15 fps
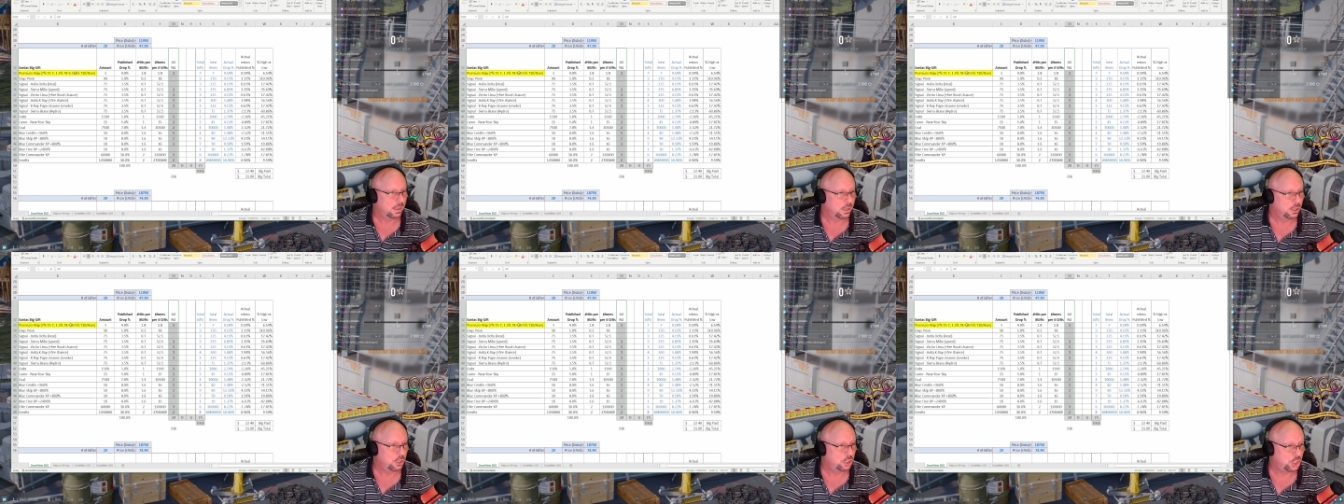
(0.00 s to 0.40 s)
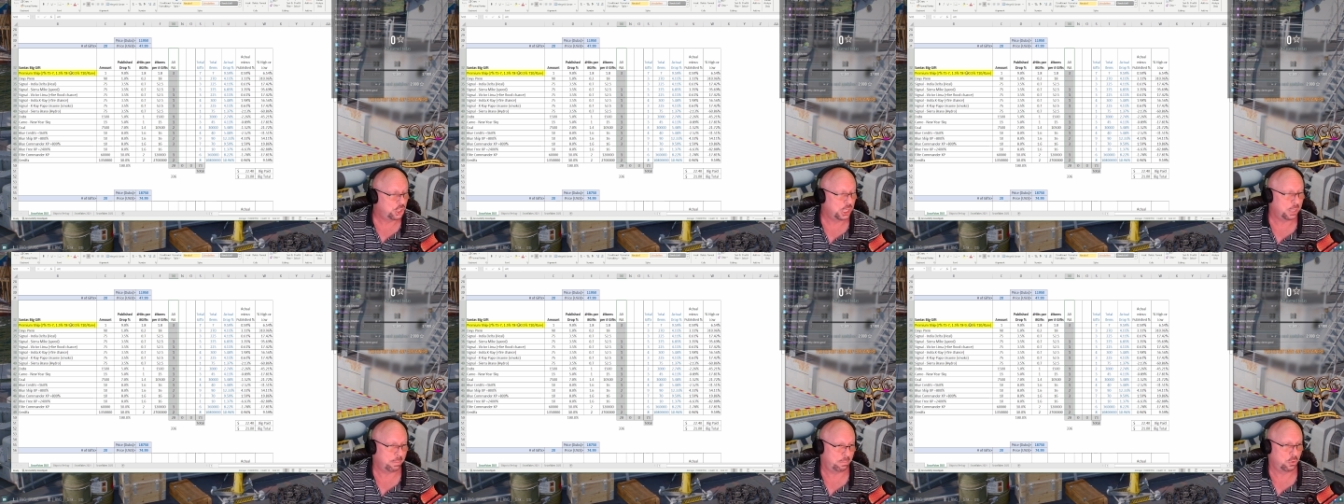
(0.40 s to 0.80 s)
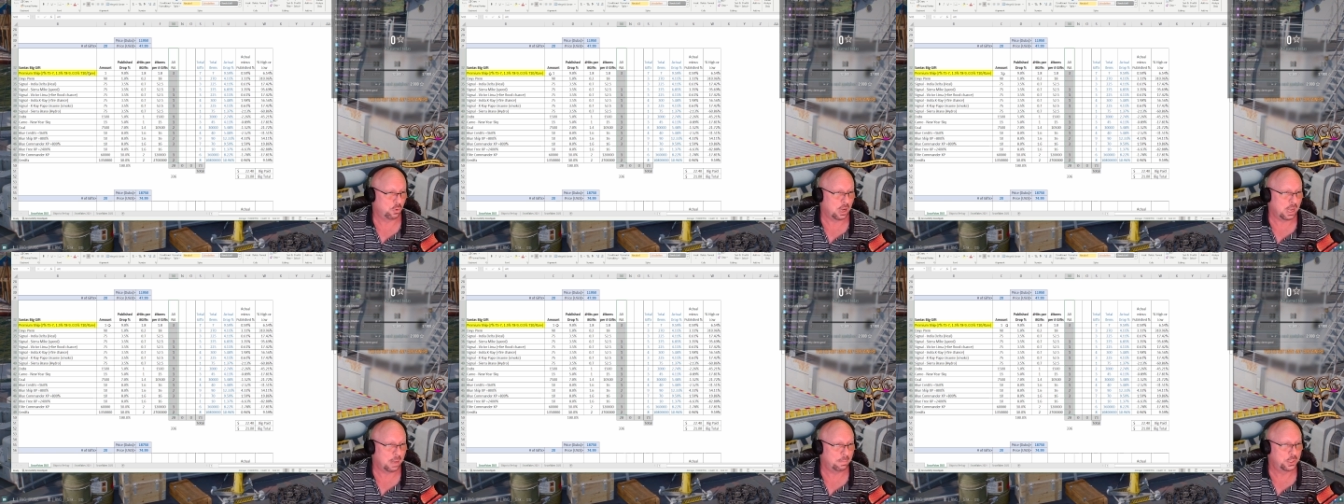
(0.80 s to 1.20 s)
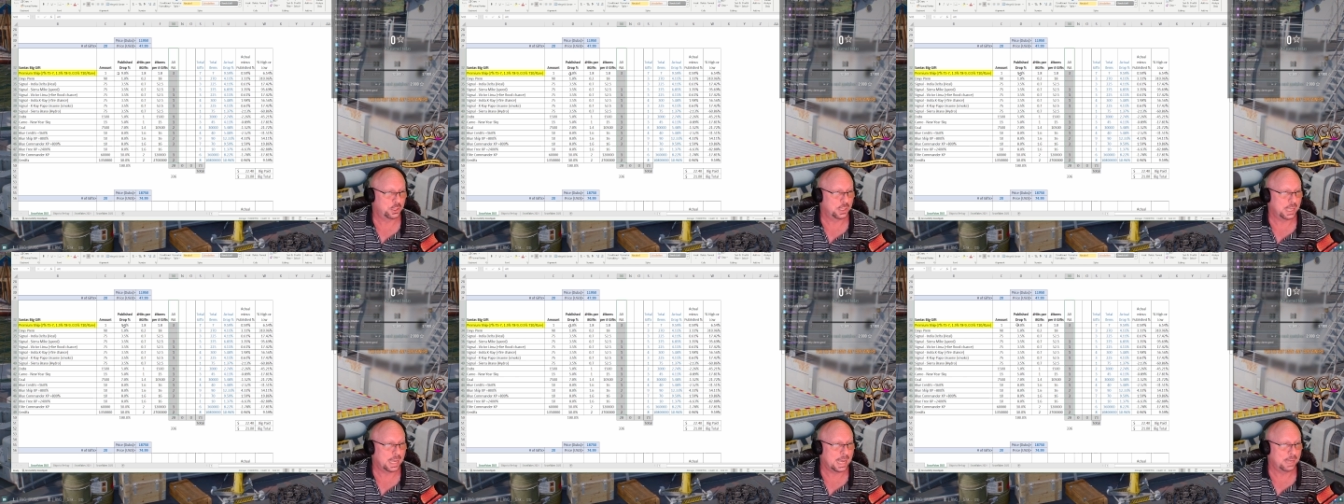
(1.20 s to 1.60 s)
ship drops
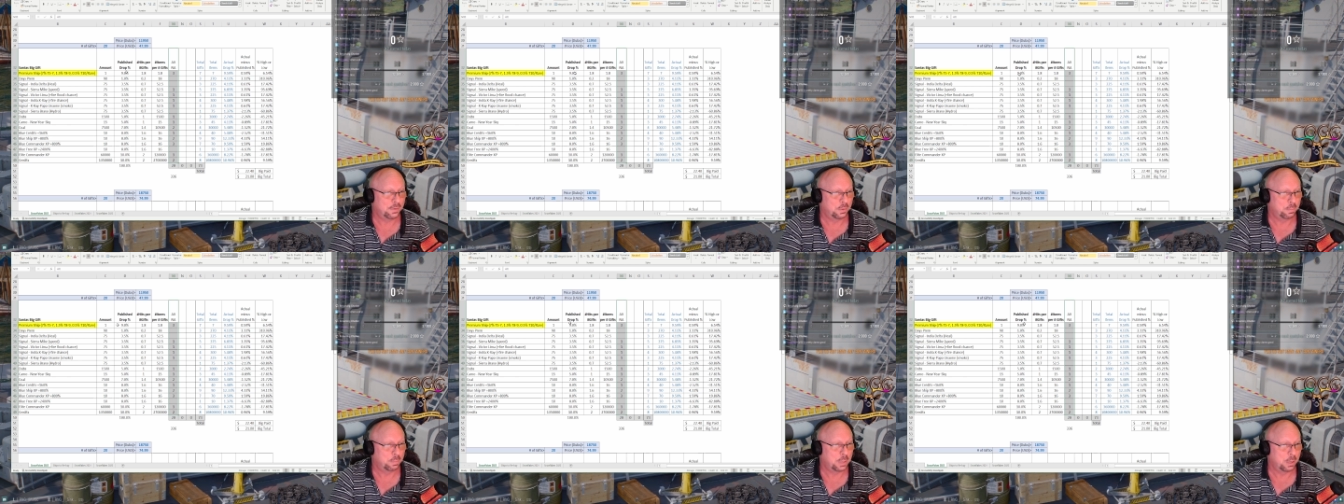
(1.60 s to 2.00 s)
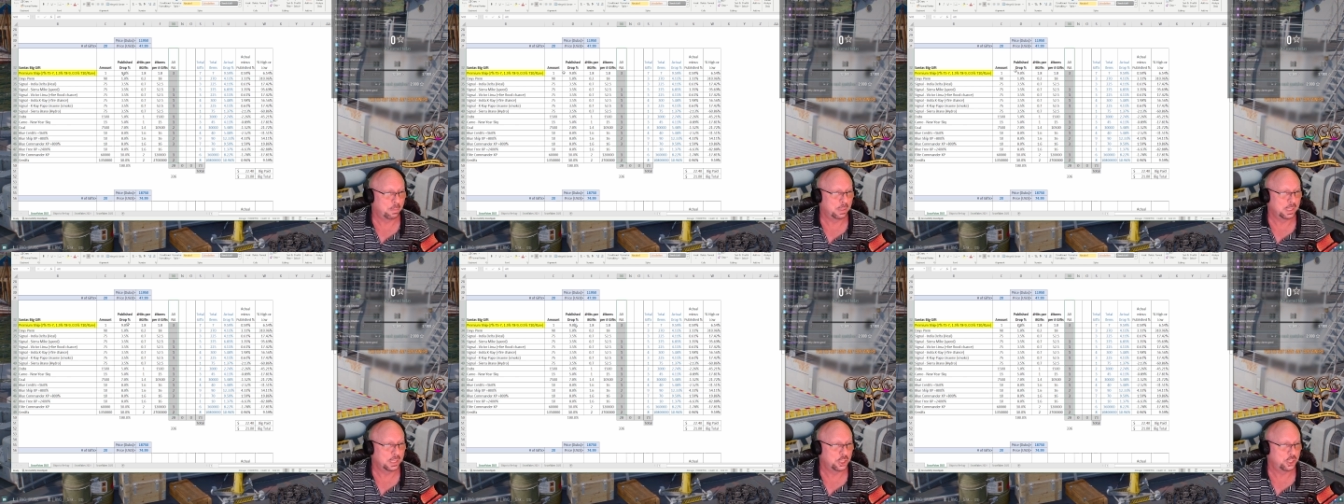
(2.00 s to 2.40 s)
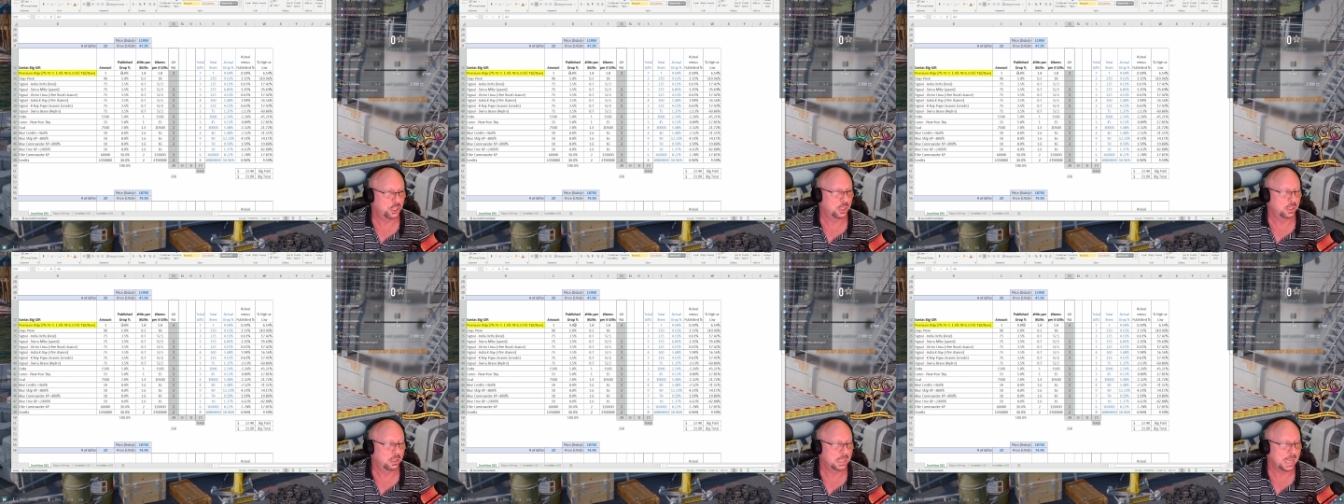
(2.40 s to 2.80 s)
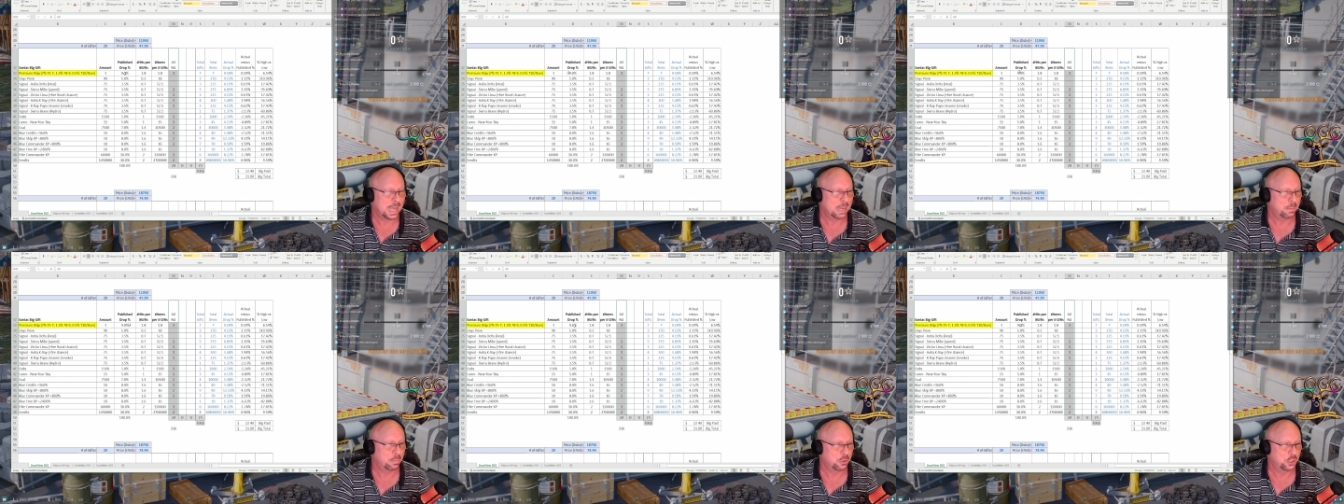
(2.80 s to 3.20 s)
out of a published
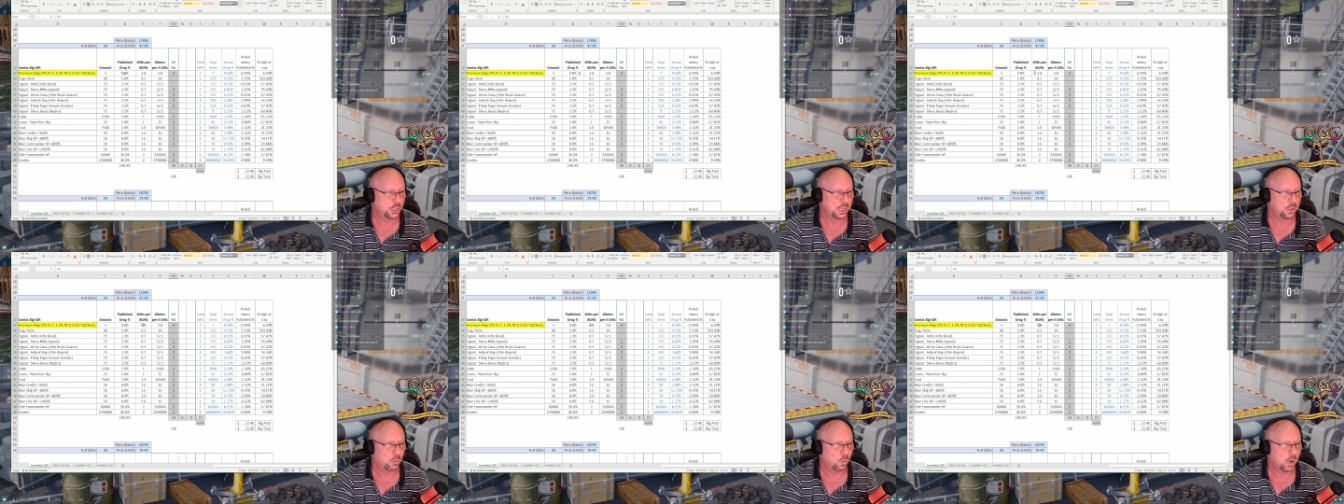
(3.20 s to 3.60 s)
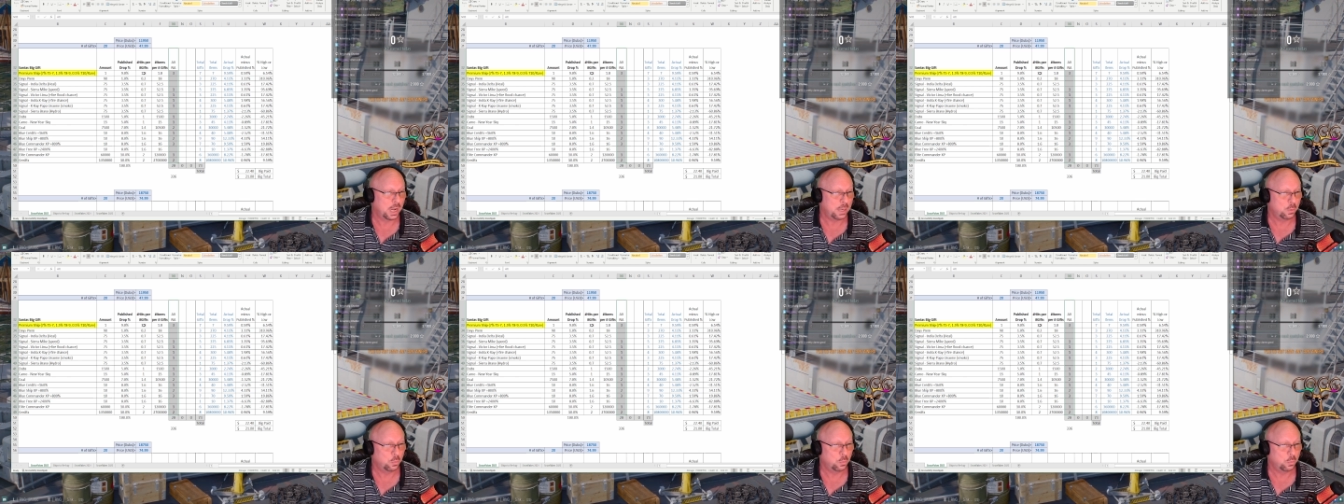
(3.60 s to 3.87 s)
9% rate,